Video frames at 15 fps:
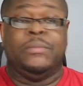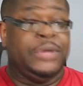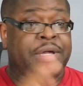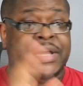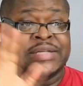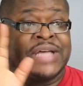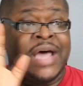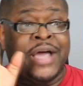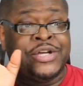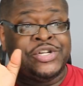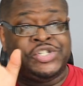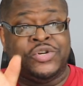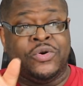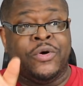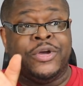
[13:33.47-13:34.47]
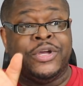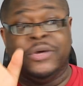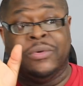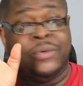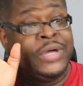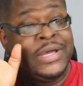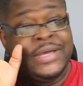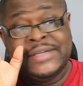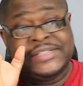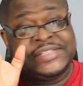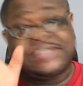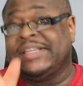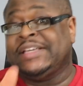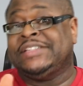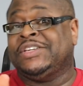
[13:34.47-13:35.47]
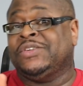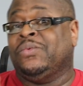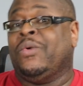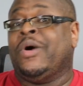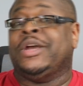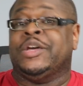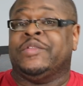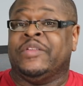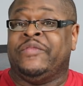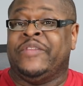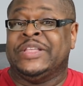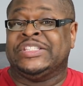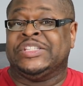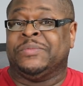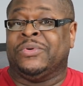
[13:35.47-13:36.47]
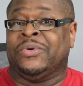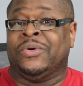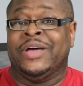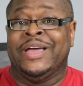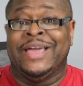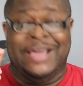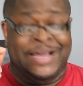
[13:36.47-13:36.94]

Because I assure you, season 1 of Invincible